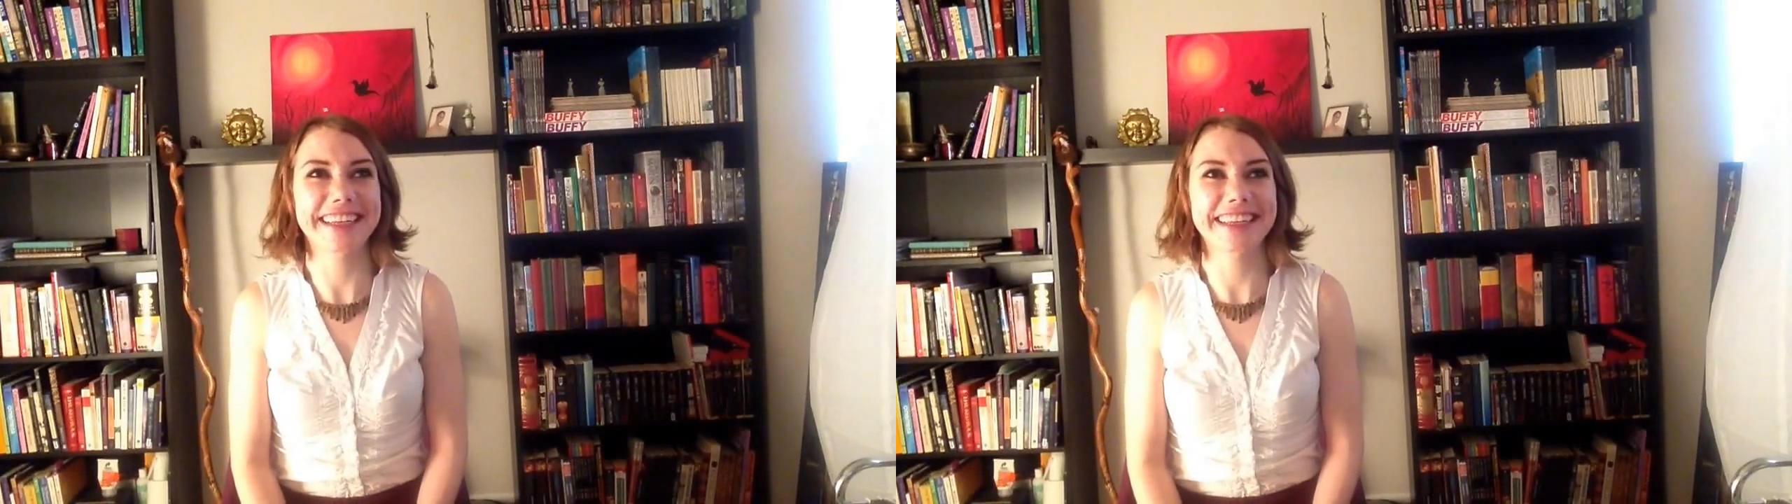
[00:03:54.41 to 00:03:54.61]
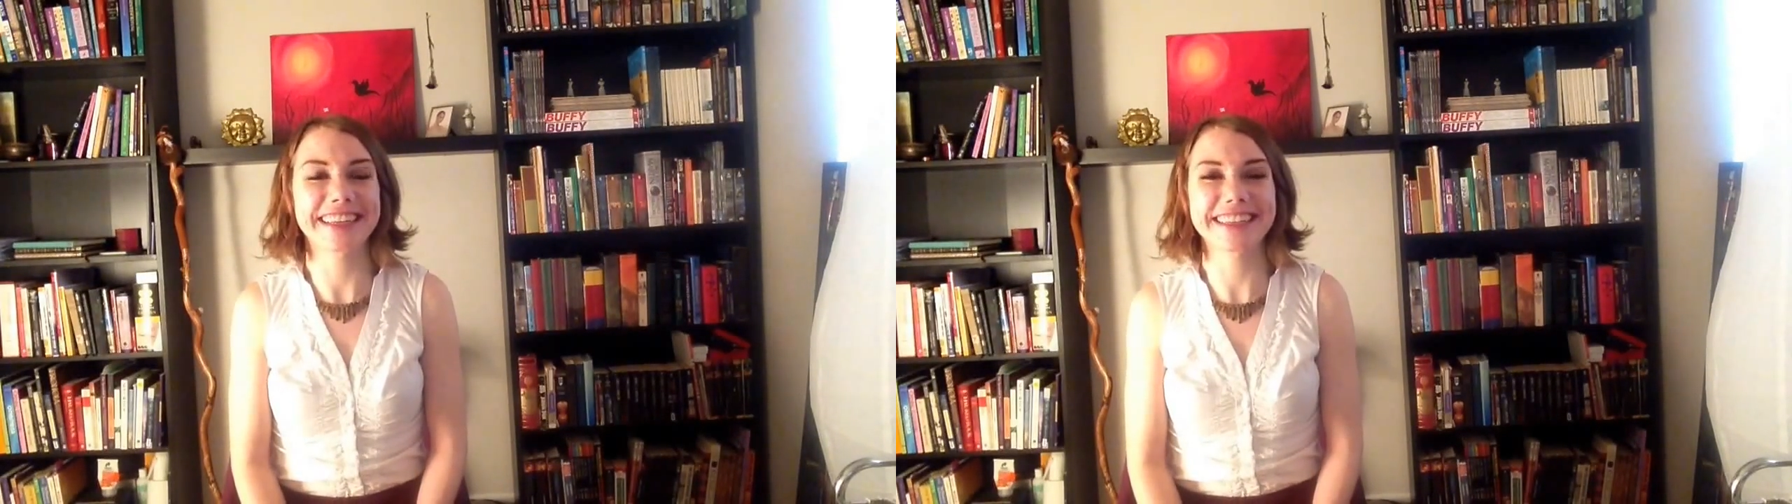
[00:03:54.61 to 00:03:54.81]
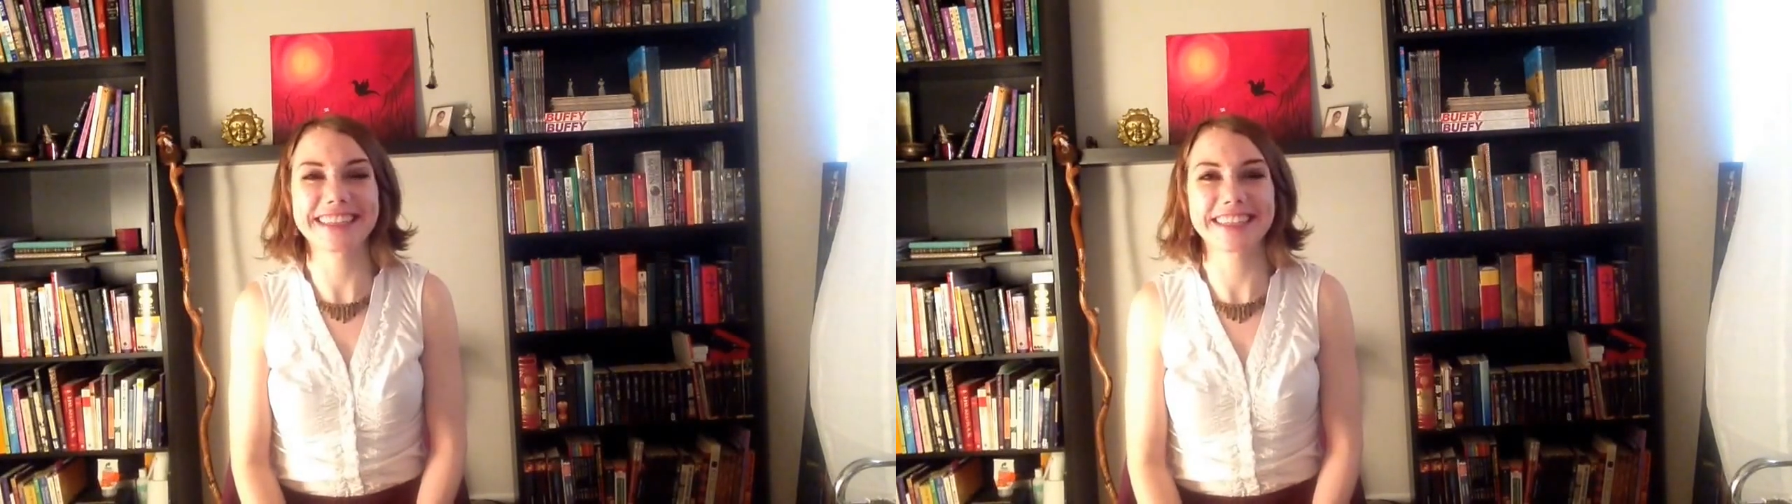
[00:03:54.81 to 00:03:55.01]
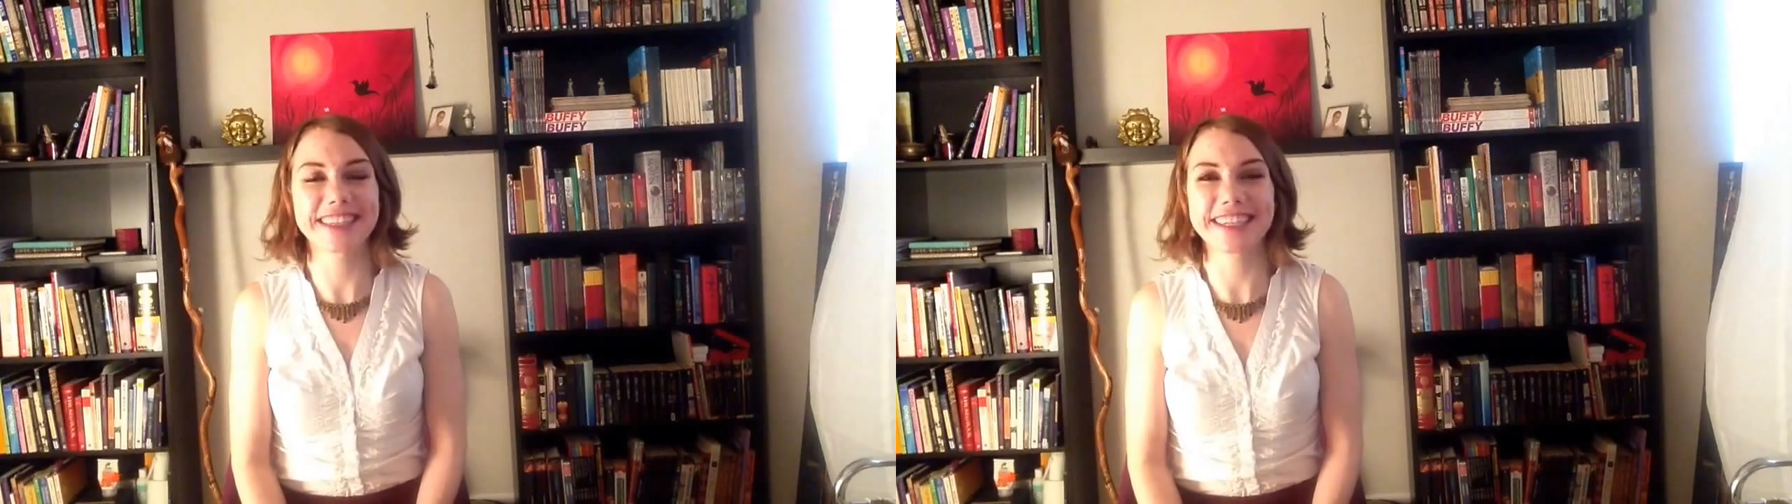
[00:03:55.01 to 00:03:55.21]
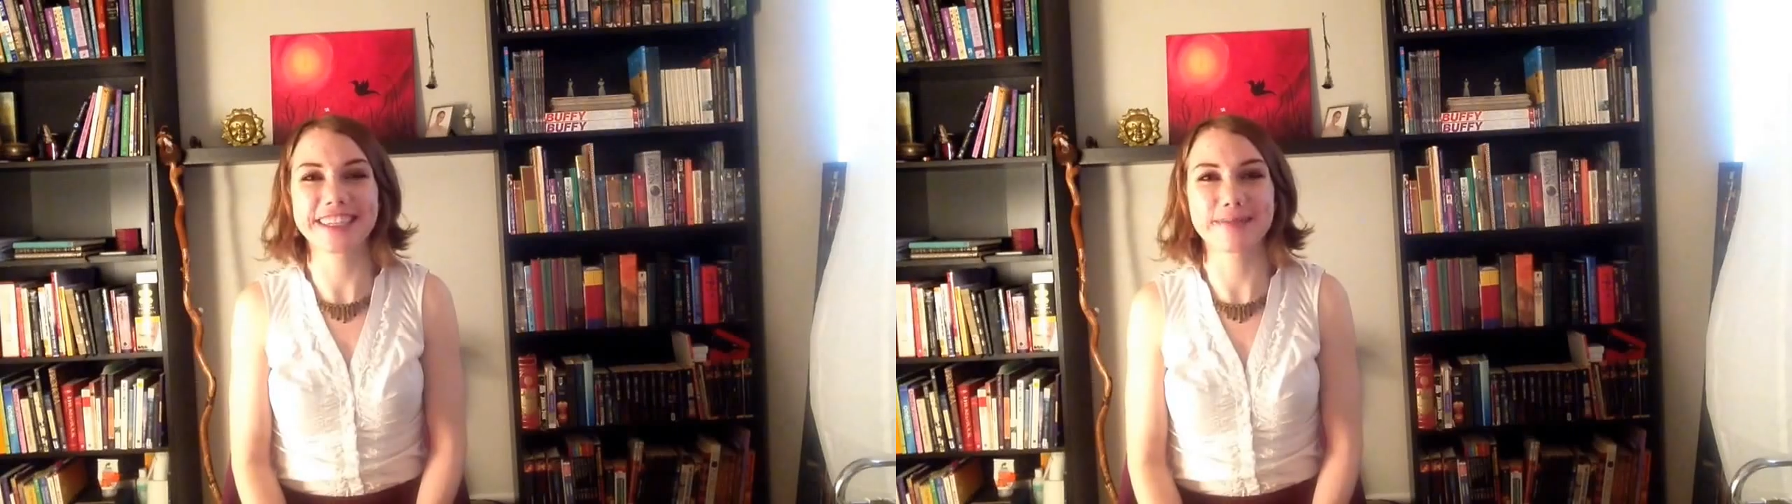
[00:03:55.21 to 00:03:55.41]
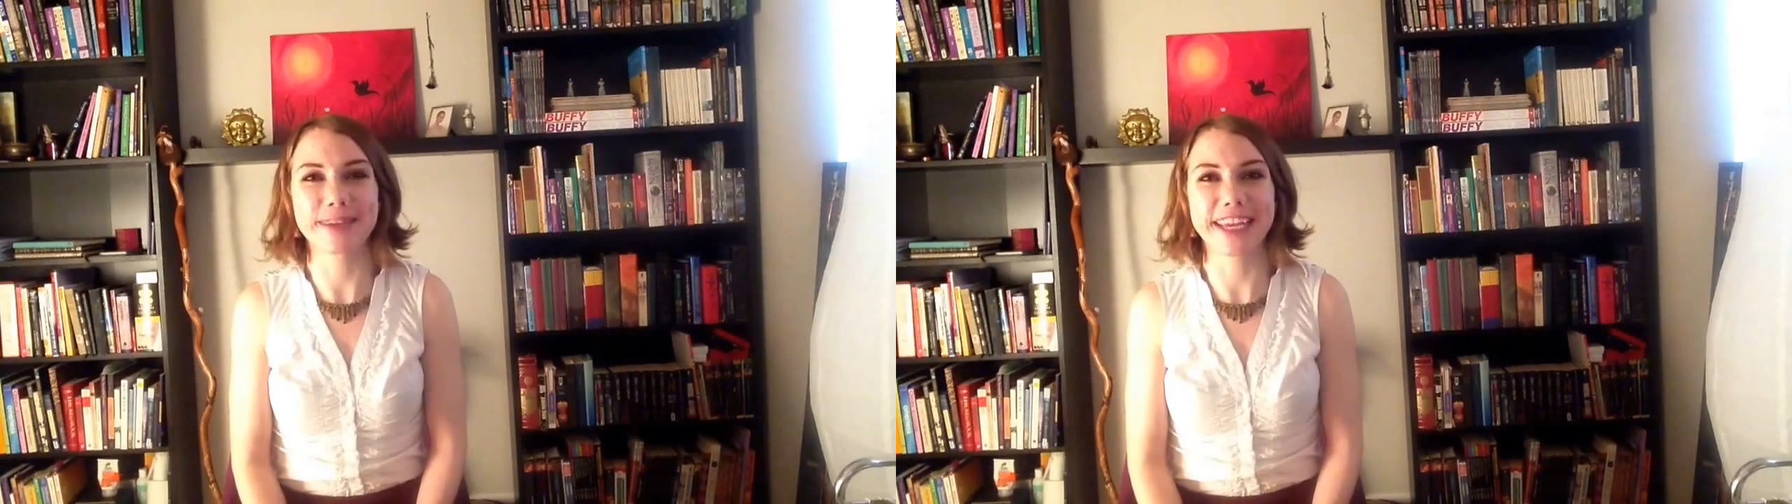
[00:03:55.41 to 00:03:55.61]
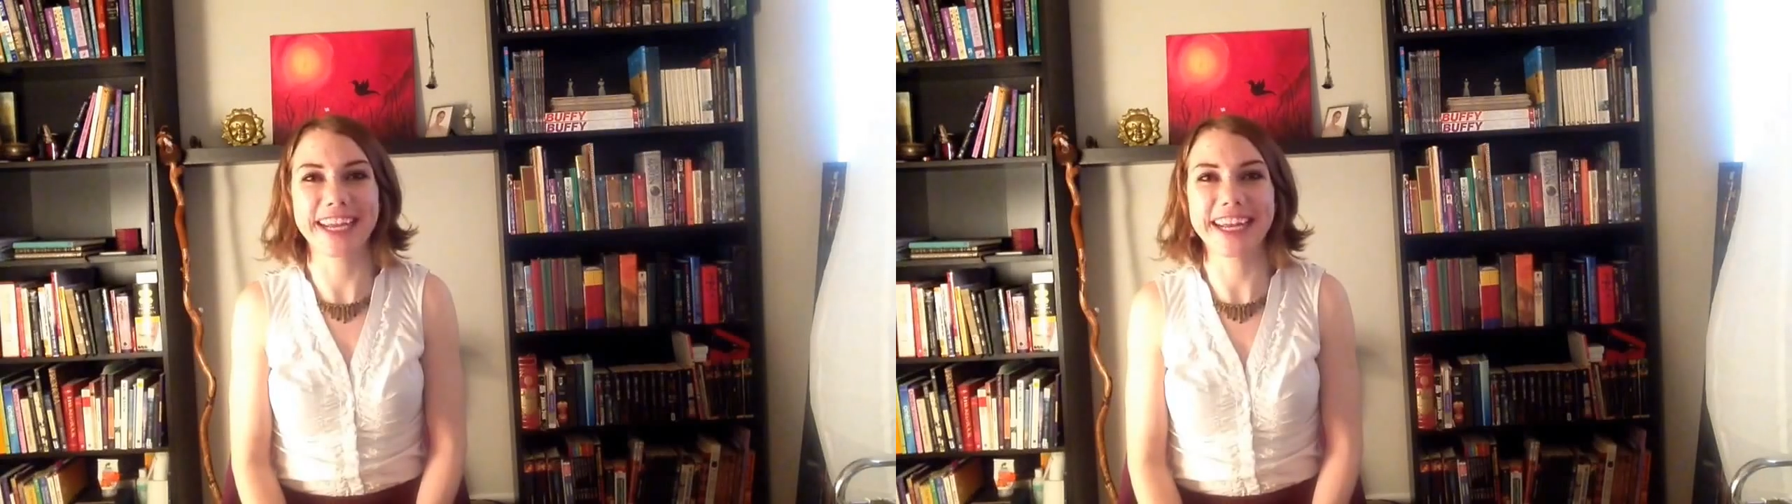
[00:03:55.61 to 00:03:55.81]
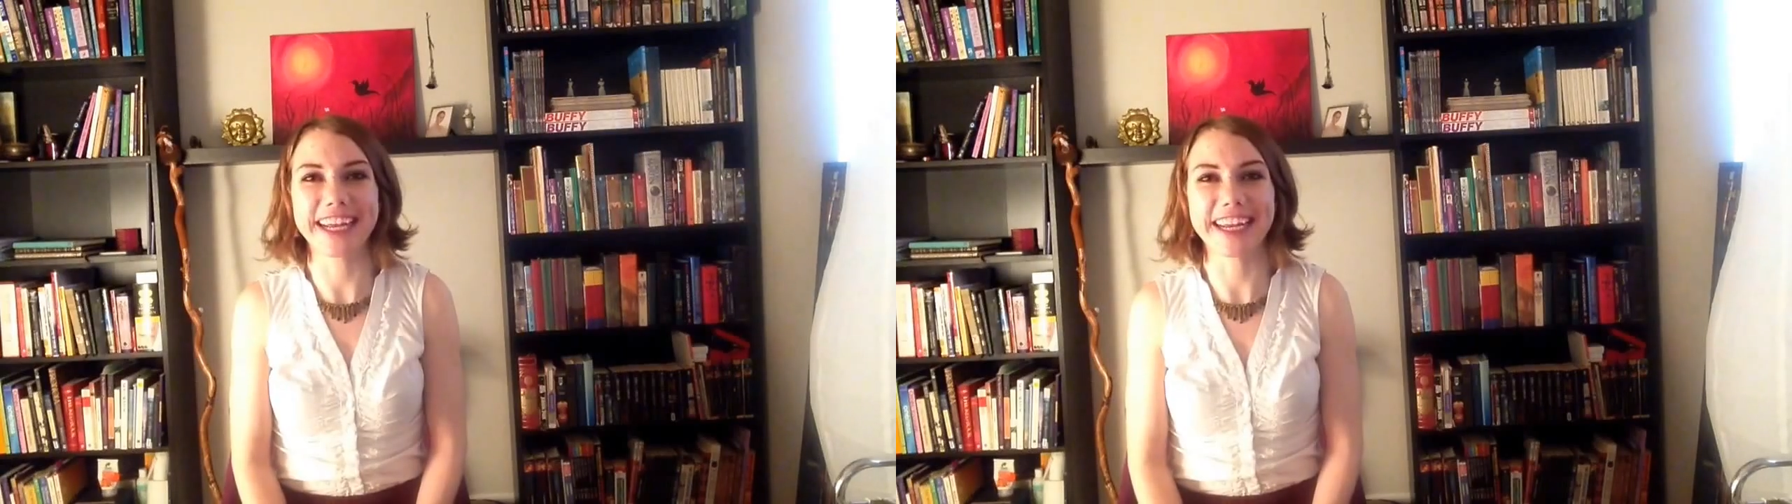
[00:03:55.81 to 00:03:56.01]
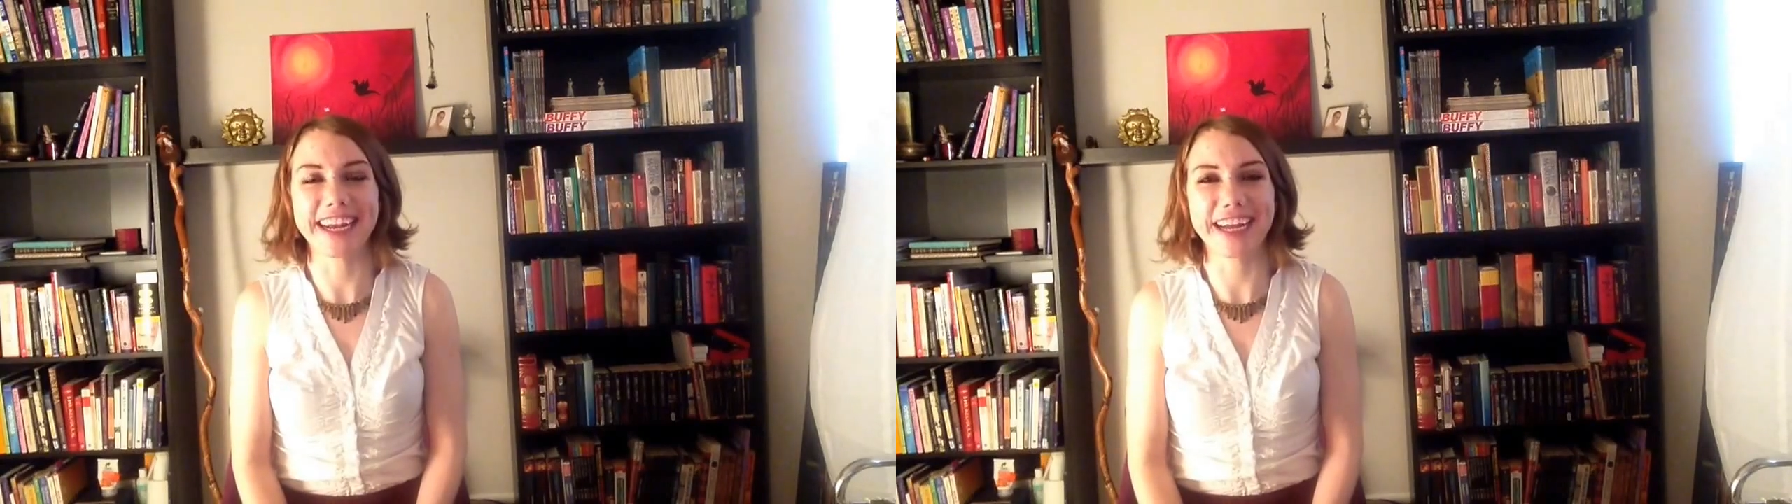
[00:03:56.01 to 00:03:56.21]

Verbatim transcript: this is just the beginning.